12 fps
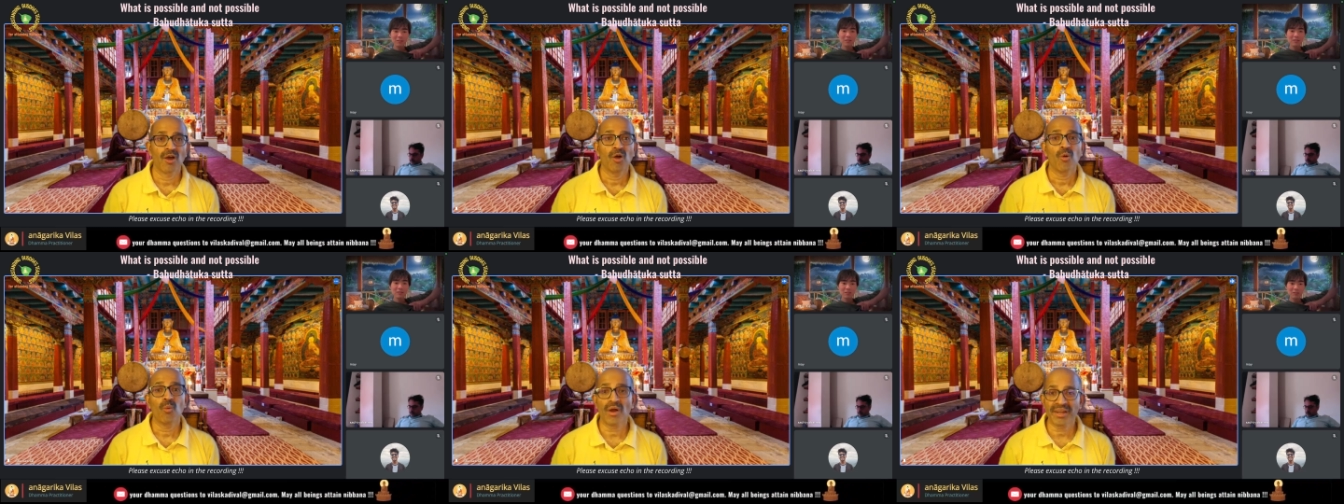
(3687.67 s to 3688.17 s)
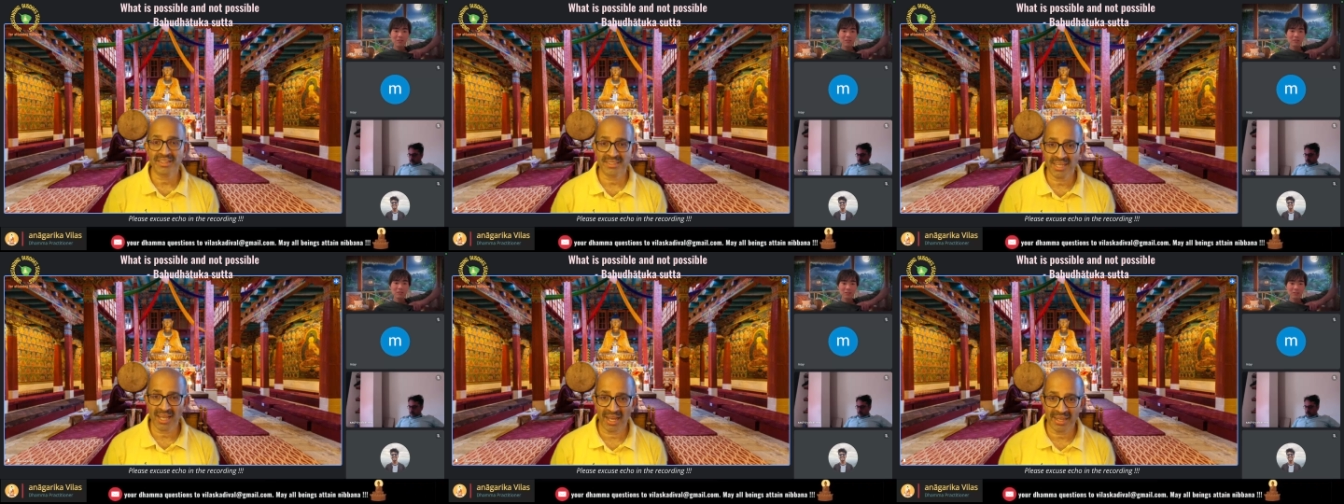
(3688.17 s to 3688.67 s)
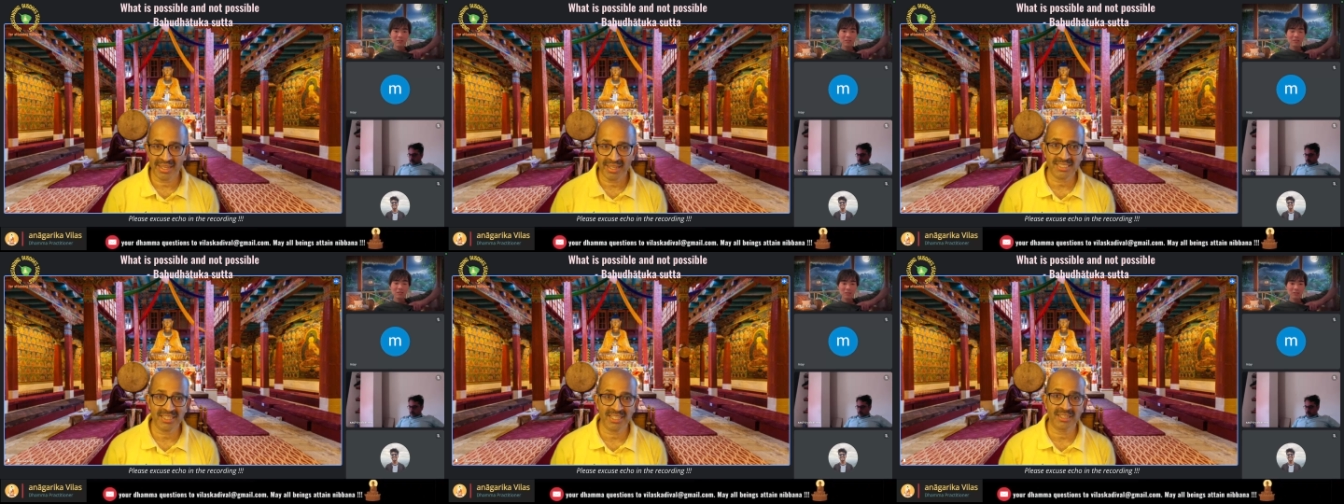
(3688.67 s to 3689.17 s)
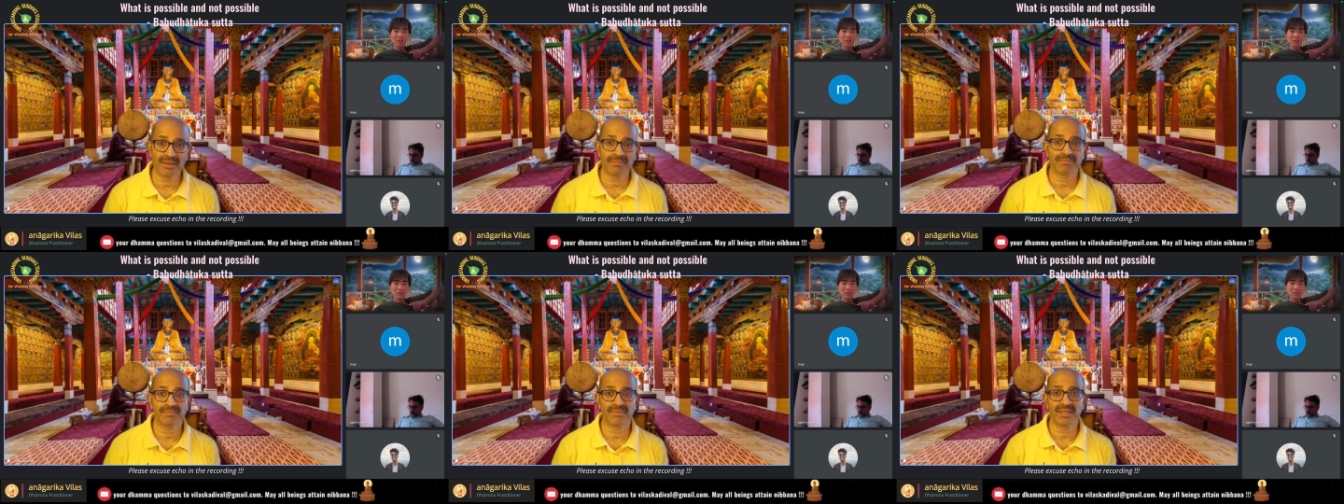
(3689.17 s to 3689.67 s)
What is the highest in the
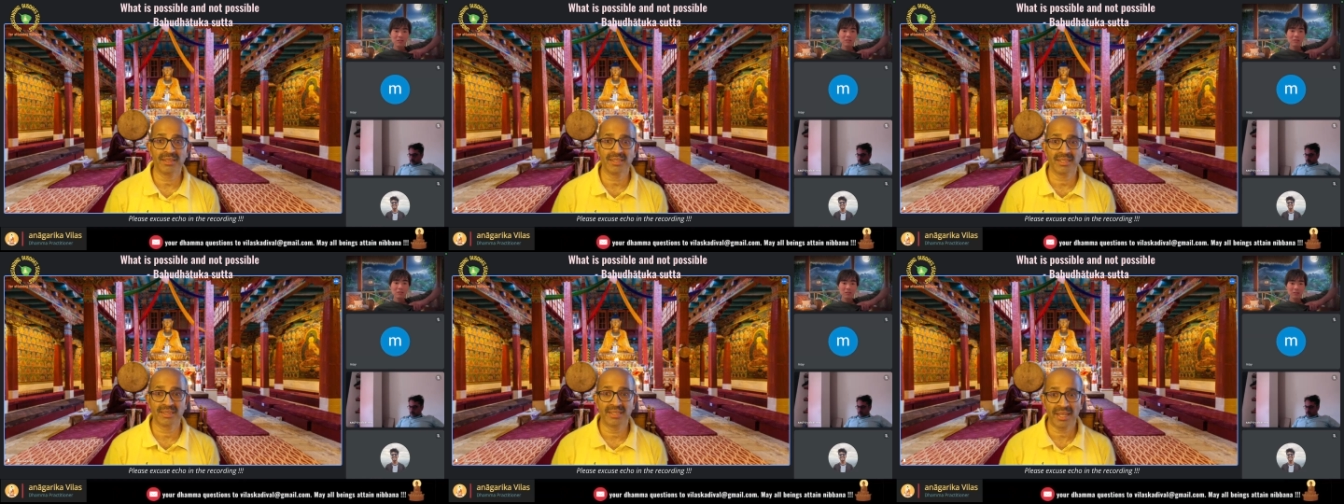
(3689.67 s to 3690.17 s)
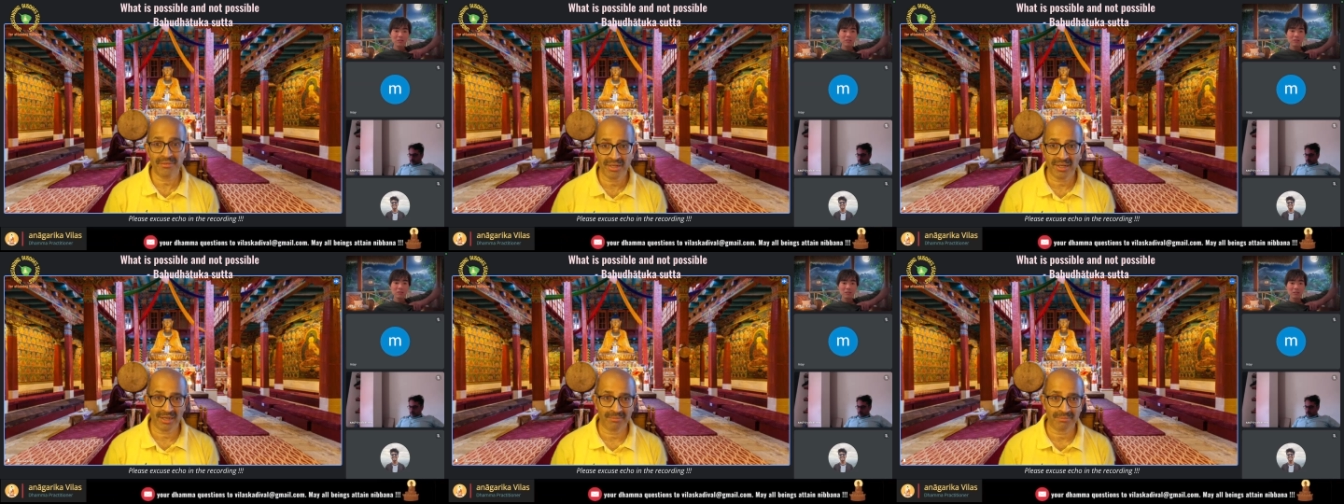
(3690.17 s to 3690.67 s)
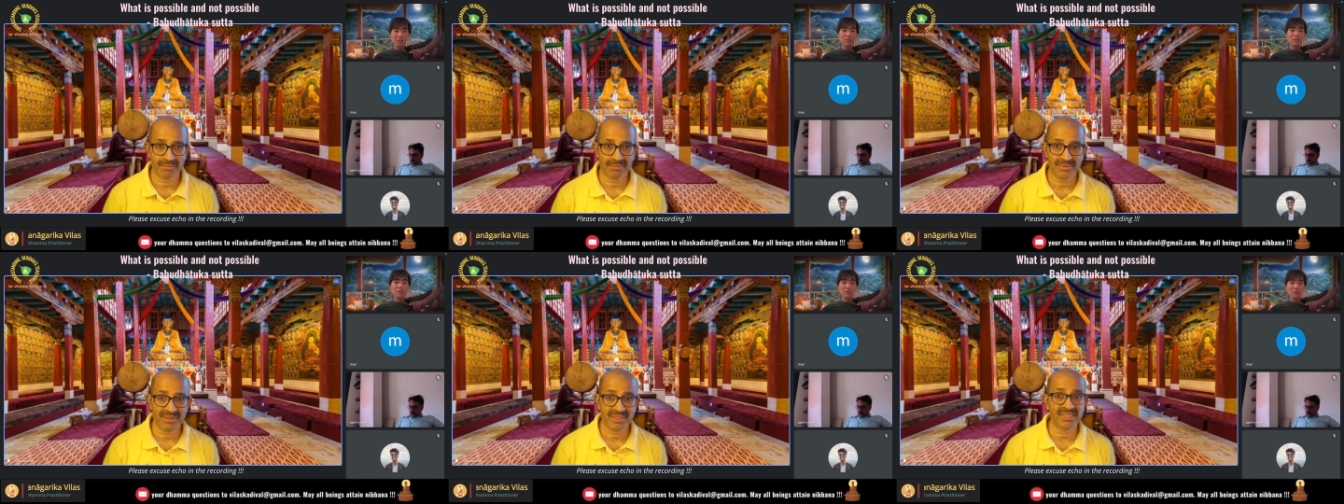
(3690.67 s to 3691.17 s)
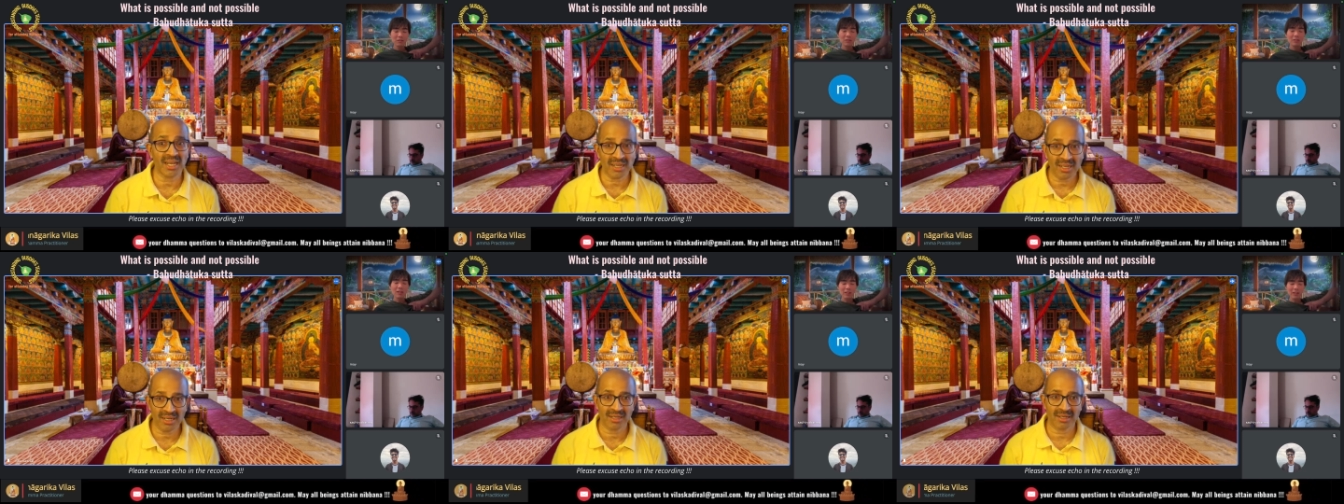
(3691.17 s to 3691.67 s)
Deva realm?
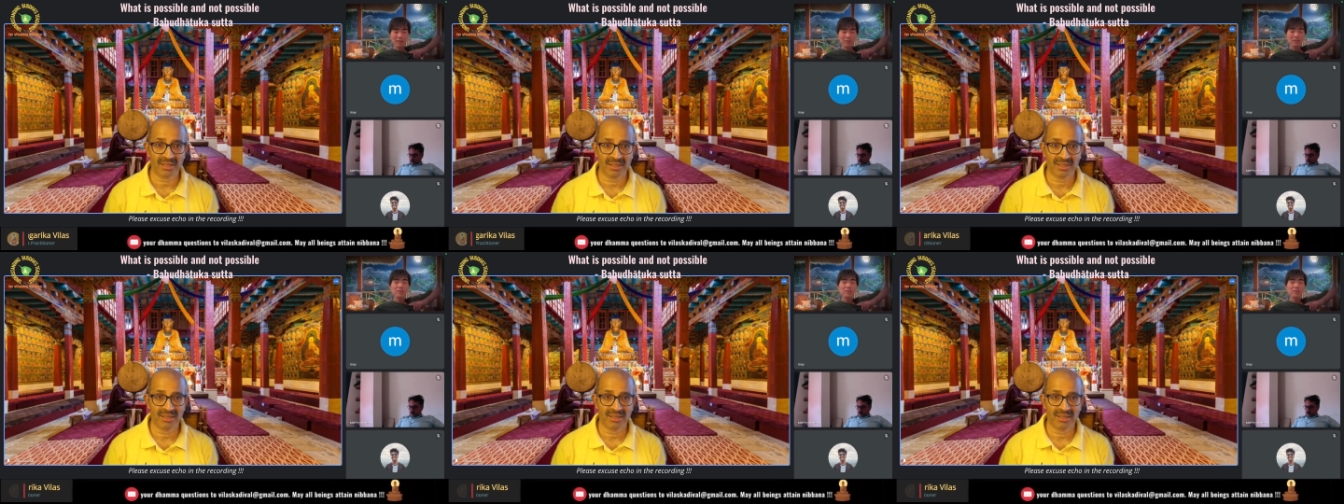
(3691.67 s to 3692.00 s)
Sakka.